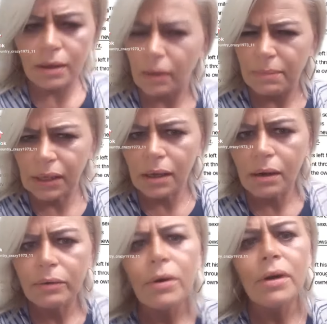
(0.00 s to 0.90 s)

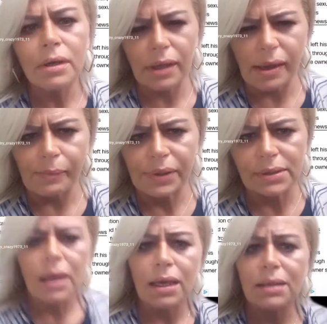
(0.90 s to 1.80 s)
Camilo Campa.
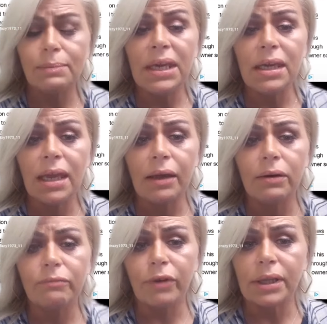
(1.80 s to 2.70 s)
He is being held
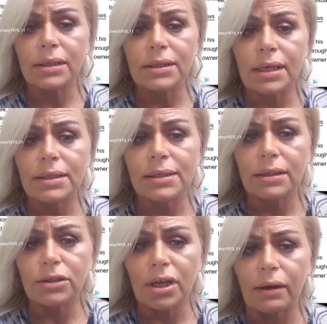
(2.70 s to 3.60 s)
in Franklin,
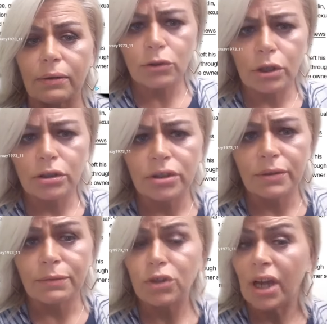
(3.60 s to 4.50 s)
Tennessee jail on charges
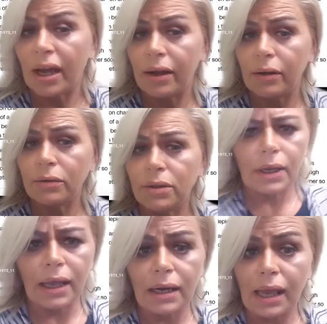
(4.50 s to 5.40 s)
of child
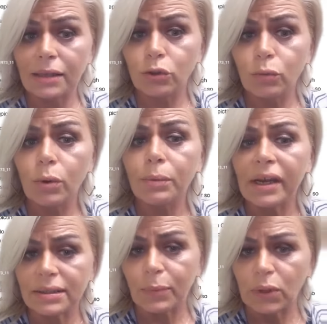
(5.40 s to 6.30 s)
and sexual
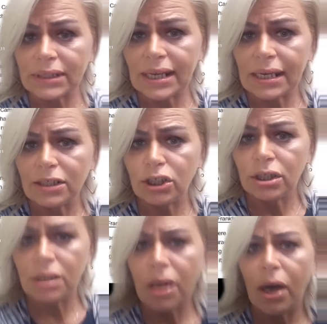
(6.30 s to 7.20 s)

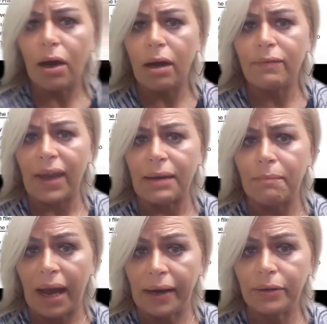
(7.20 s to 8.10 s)
exploitation of a
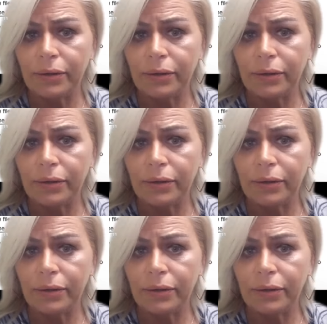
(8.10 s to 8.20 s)
minor,